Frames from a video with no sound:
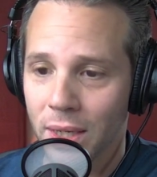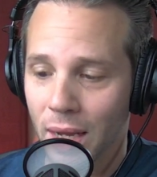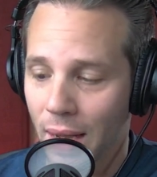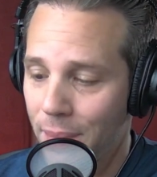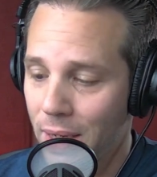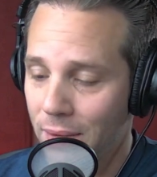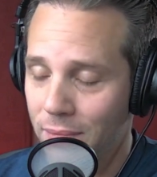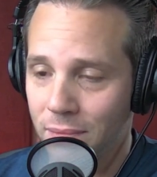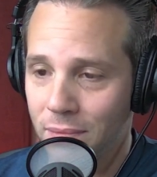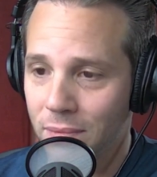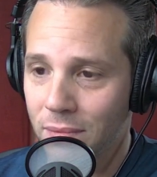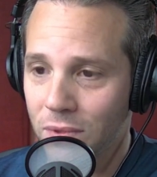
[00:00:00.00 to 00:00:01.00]
I mean,
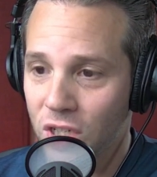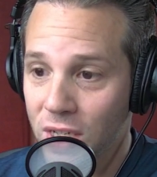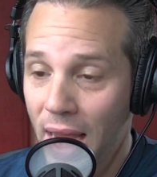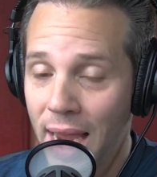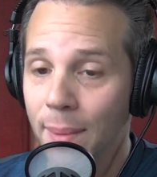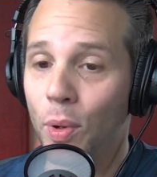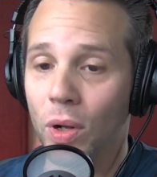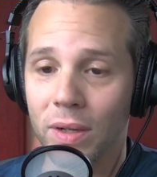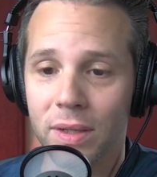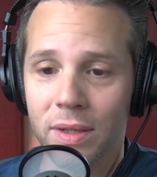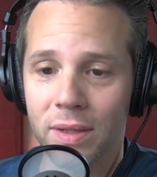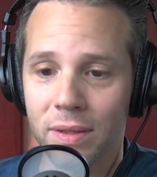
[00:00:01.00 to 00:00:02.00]

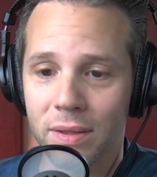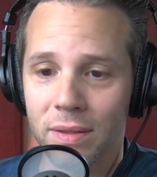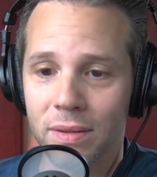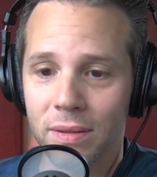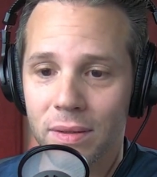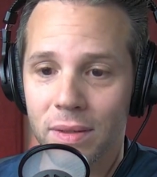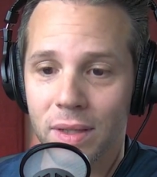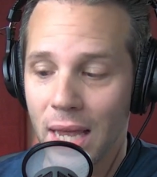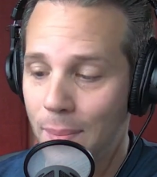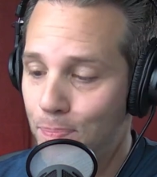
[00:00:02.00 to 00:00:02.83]
stable. They